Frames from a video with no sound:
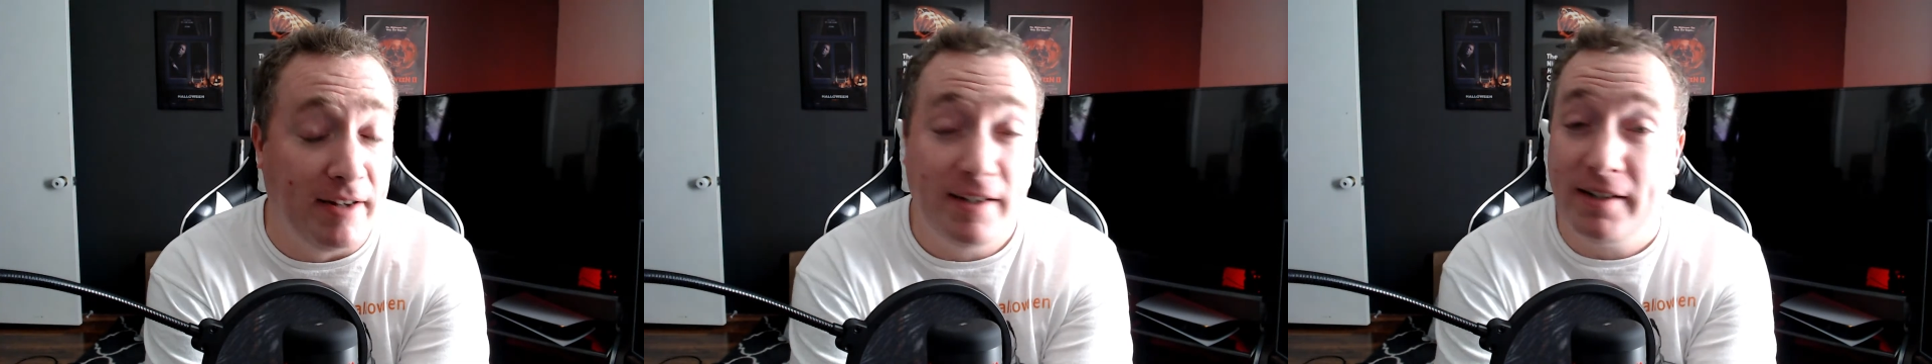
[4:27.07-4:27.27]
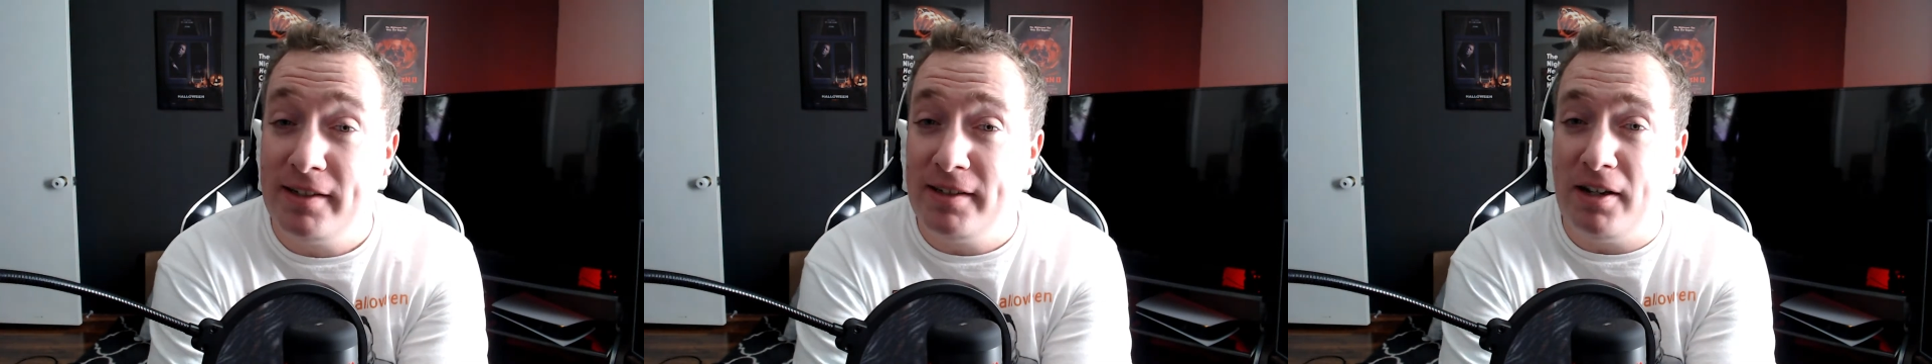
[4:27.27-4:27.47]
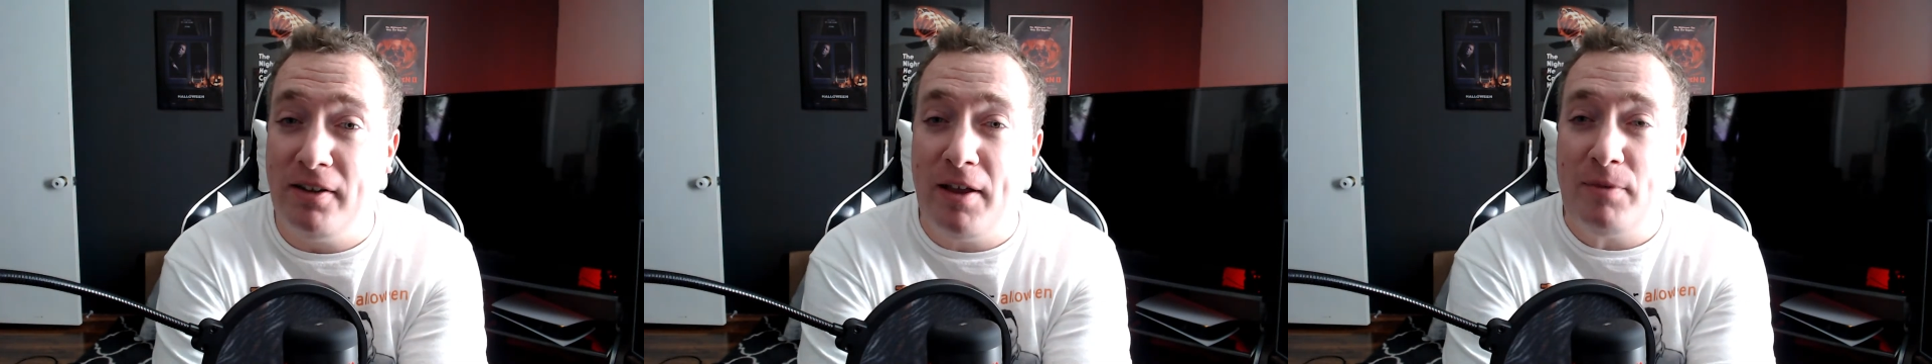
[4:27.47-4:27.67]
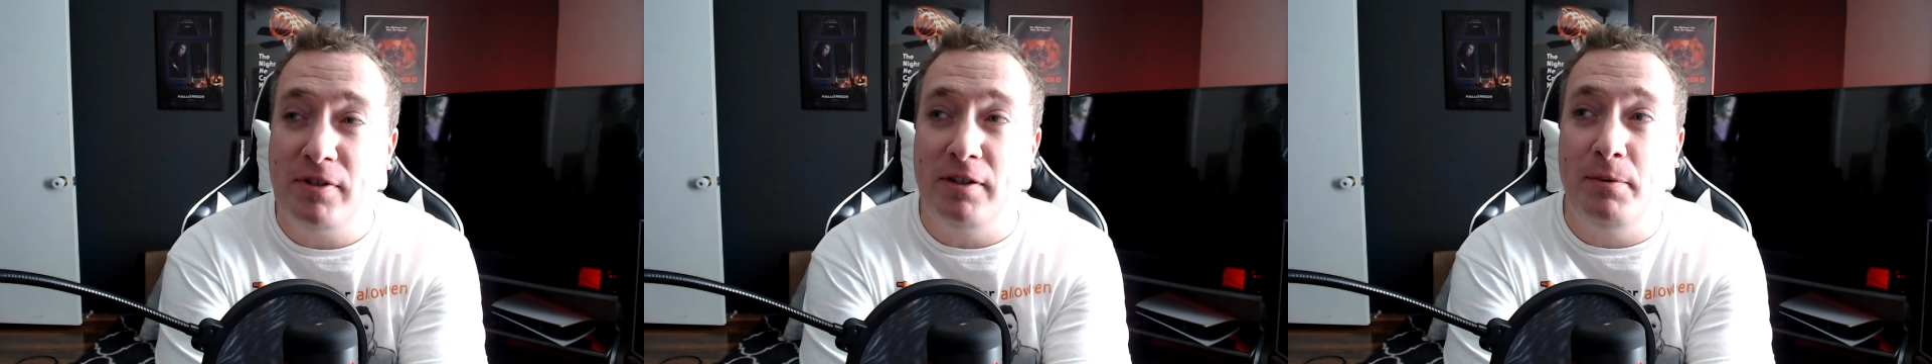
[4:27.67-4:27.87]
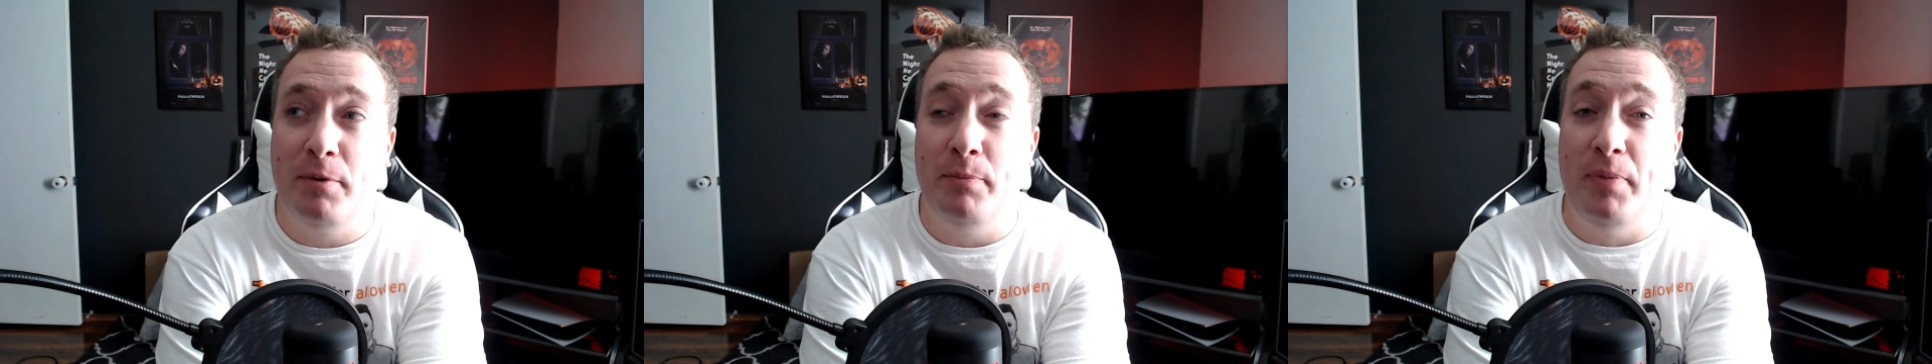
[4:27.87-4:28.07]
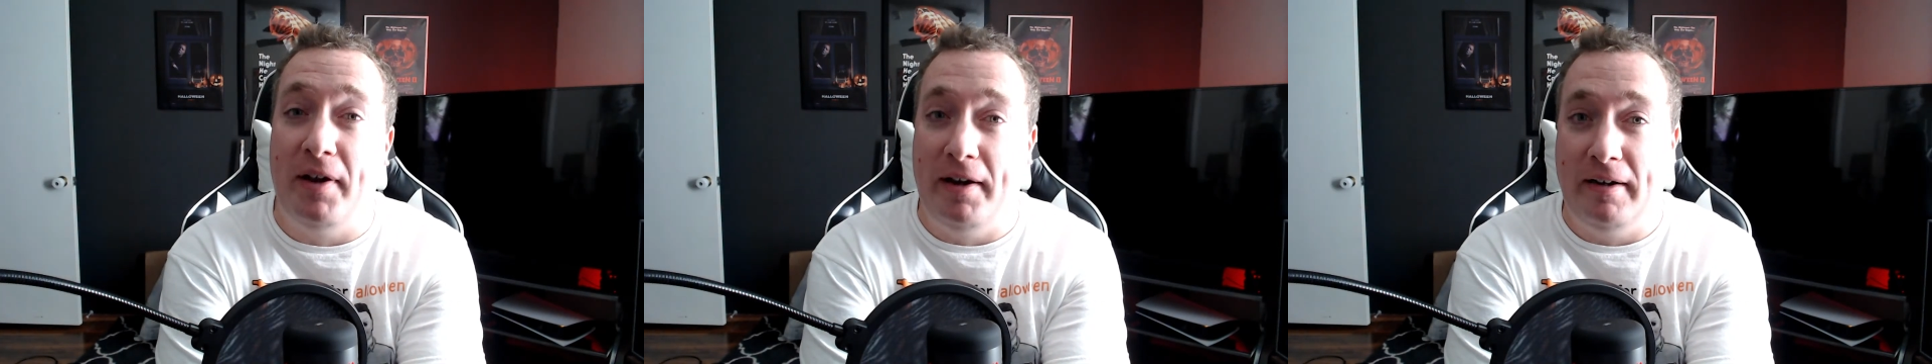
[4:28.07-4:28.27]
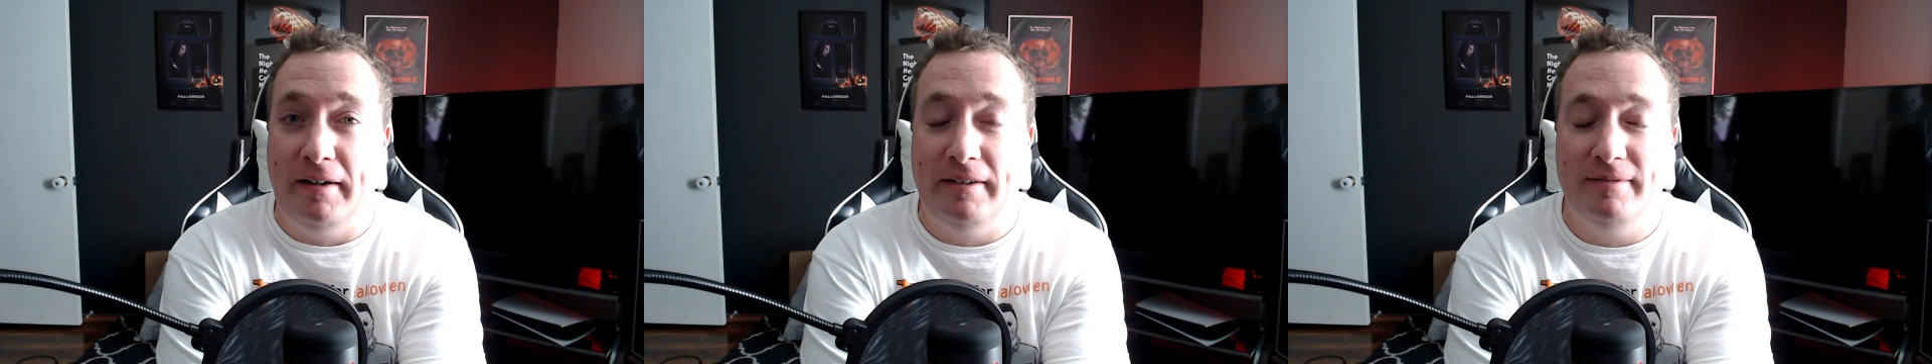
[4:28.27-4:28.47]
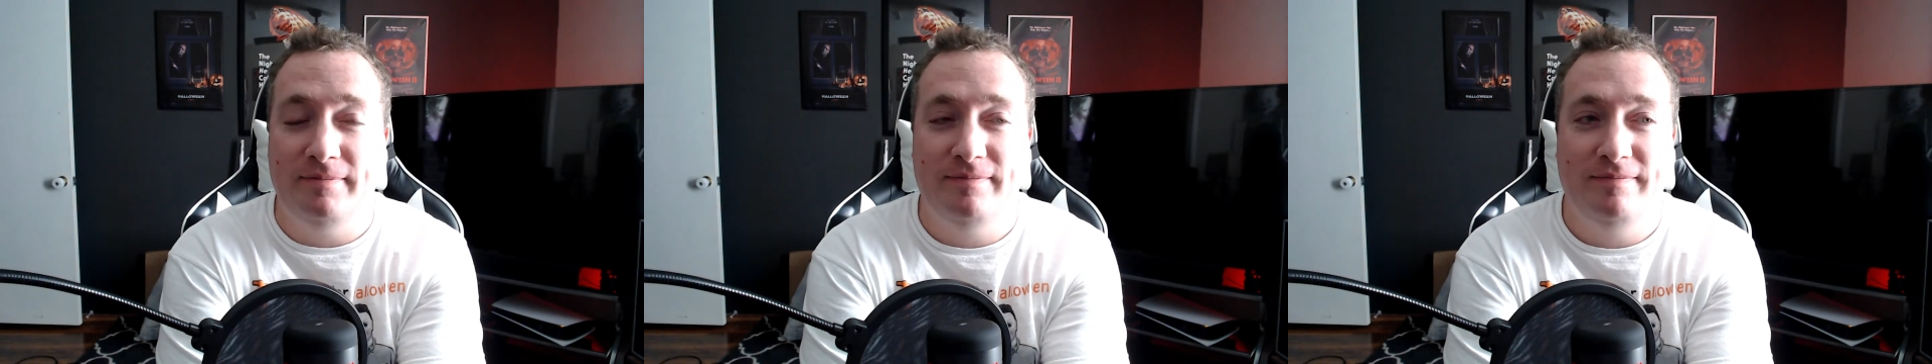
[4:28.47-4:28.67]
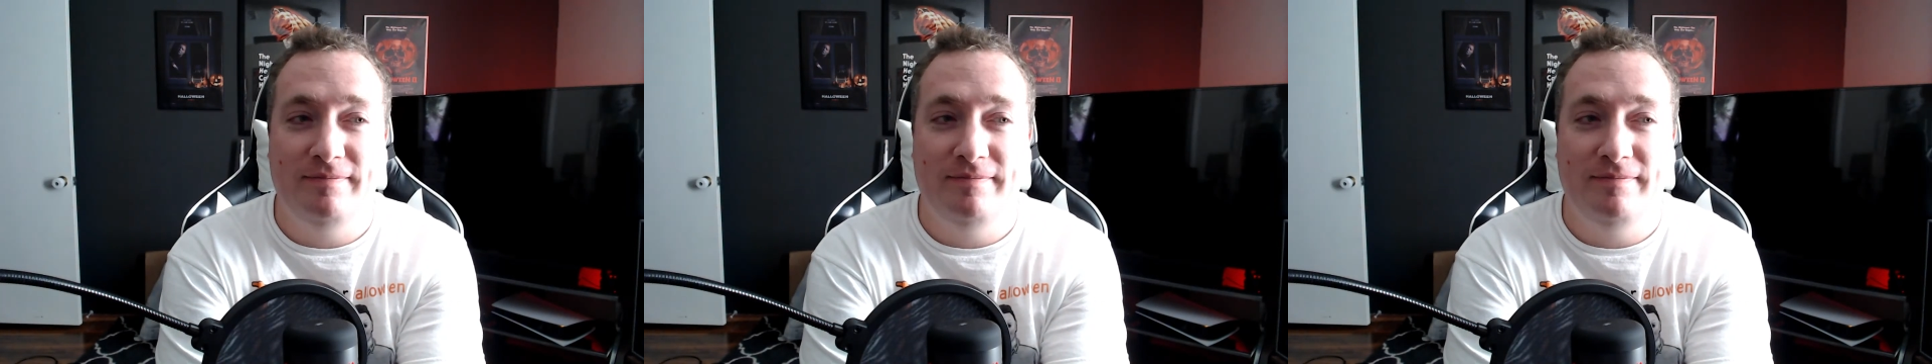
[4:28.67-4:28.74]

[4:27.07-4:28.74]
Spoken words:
because all that was a little bit bare.